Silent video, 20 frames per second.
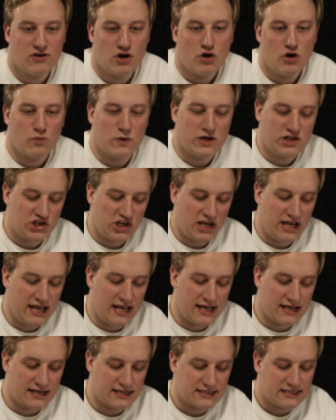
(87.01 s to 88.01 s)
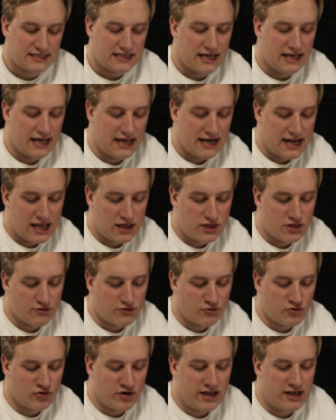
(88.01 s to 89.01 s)
which ends in a
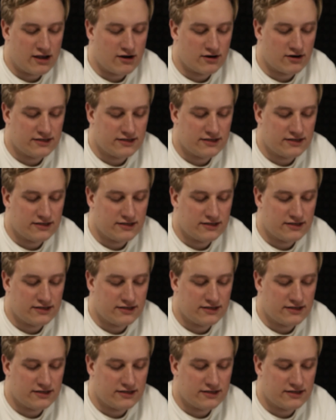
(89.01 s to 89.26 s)
3-yard